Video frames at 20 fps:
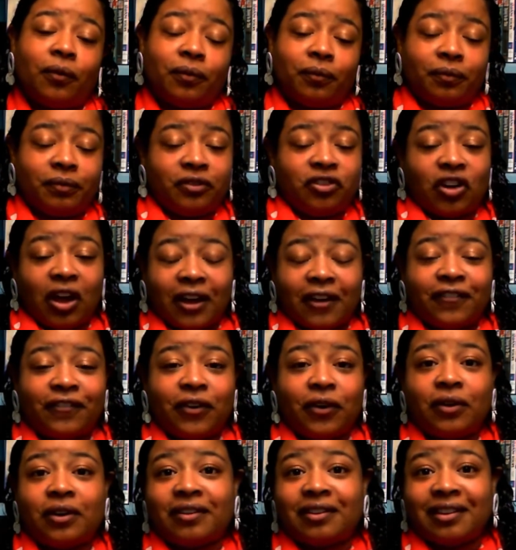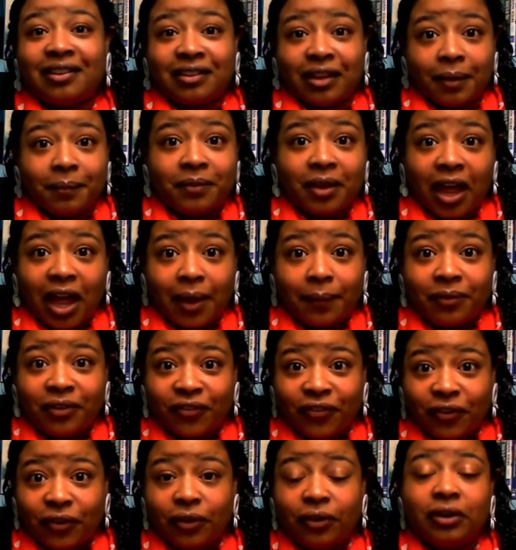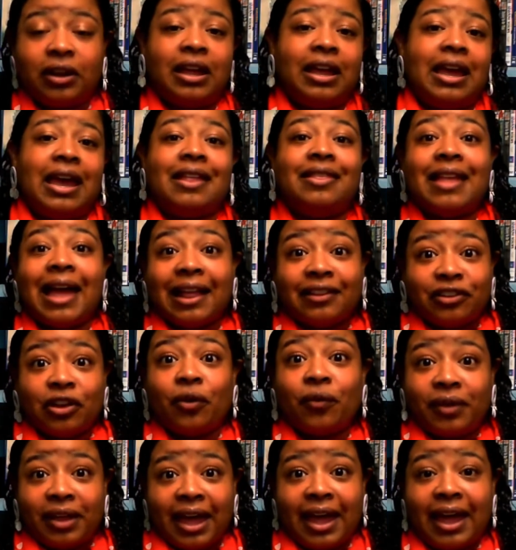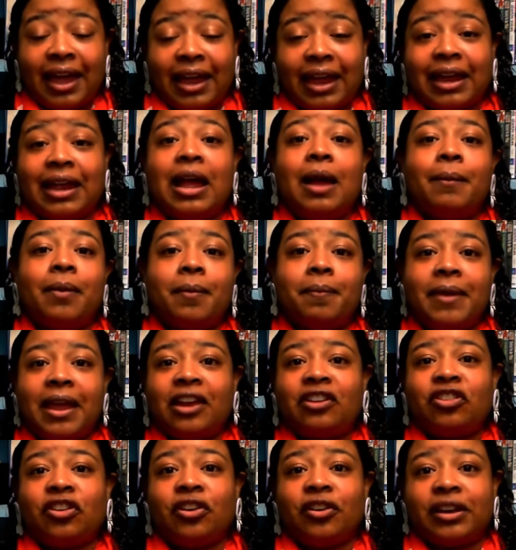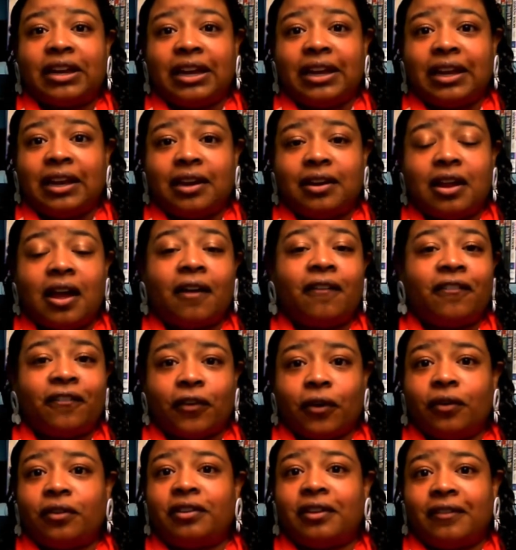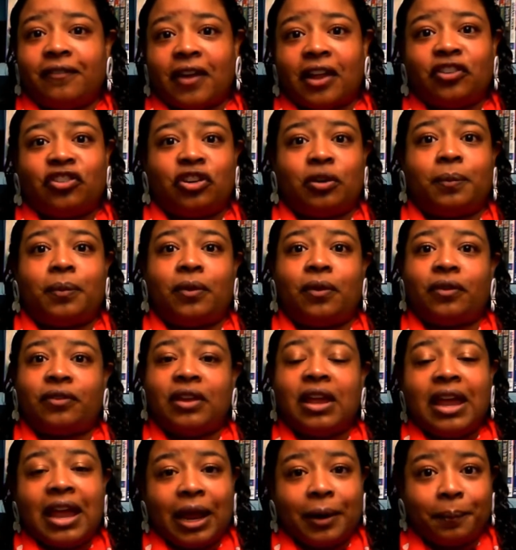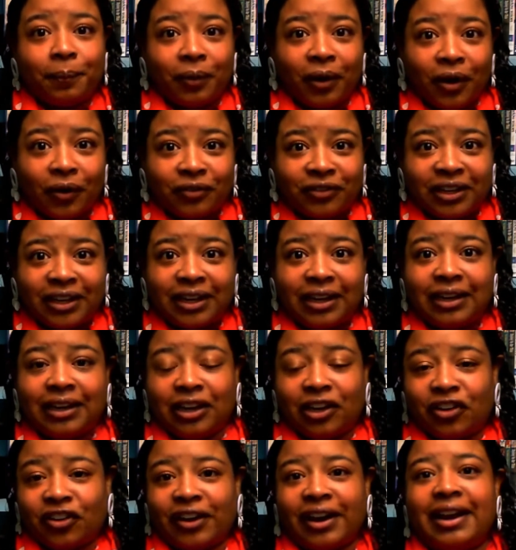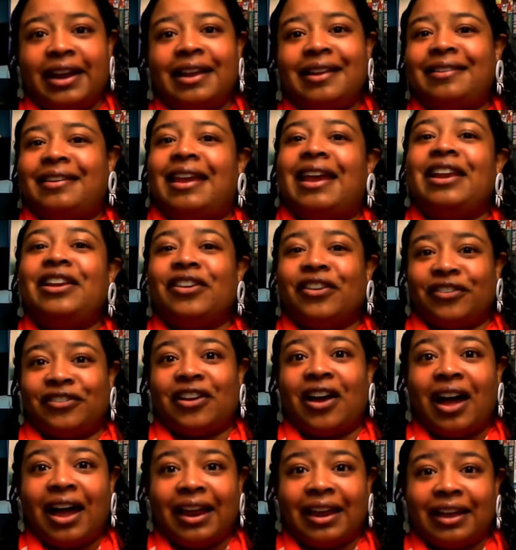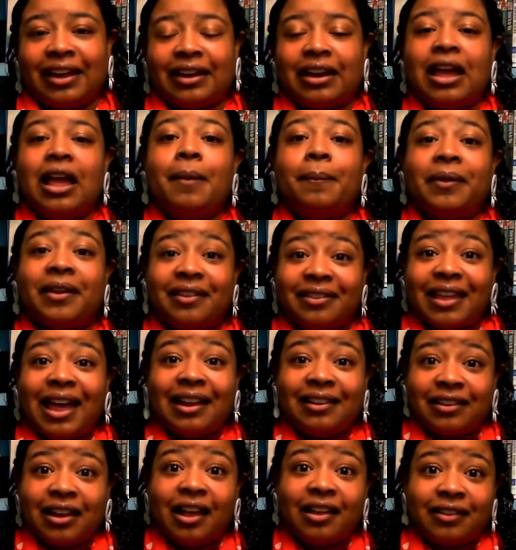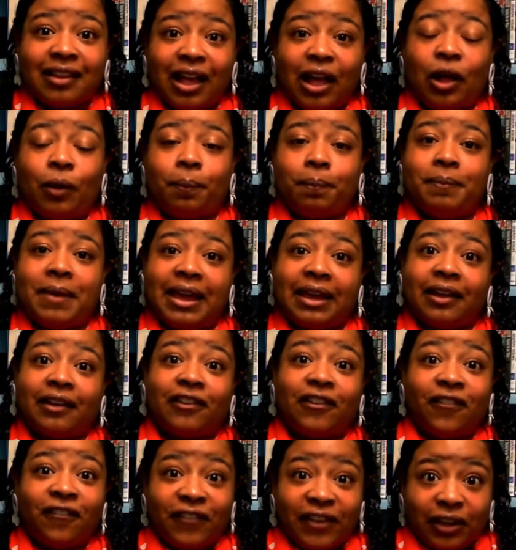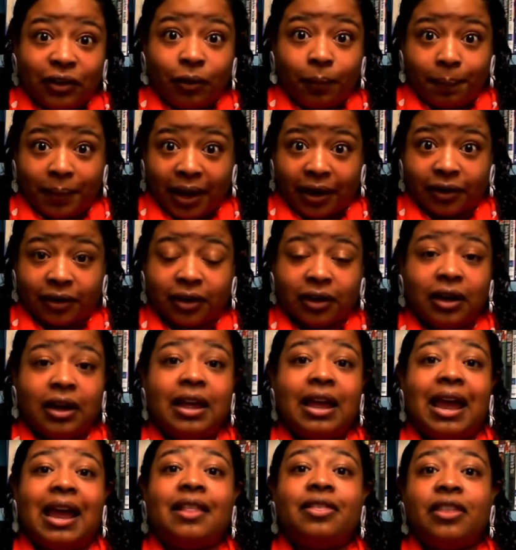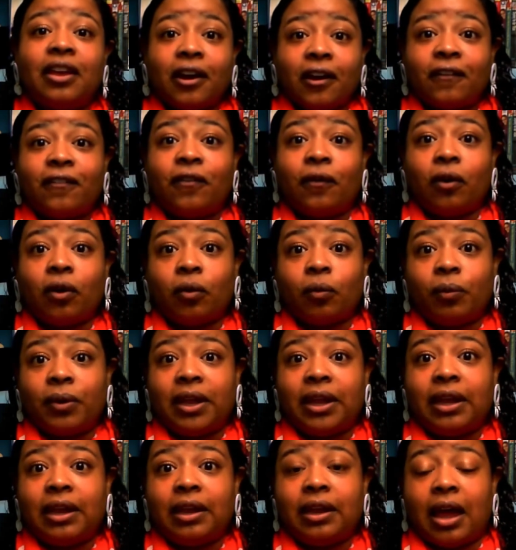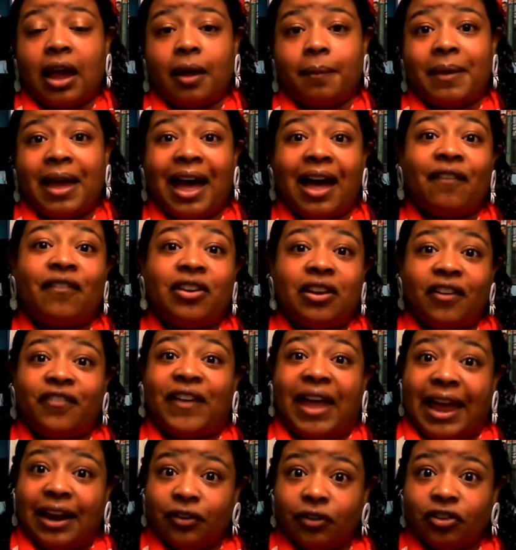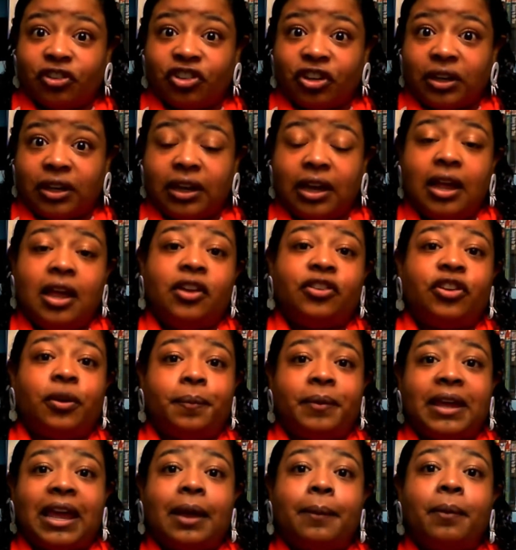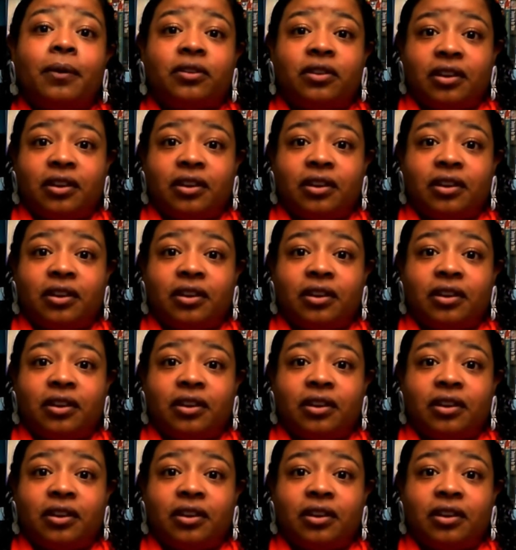junk food is a sometimes food, and that's okay, but make sure you're getting enough fruits and vegetables and protein and grains in your diet, because that does help make us feel better, and therefore we have enough energy to be able to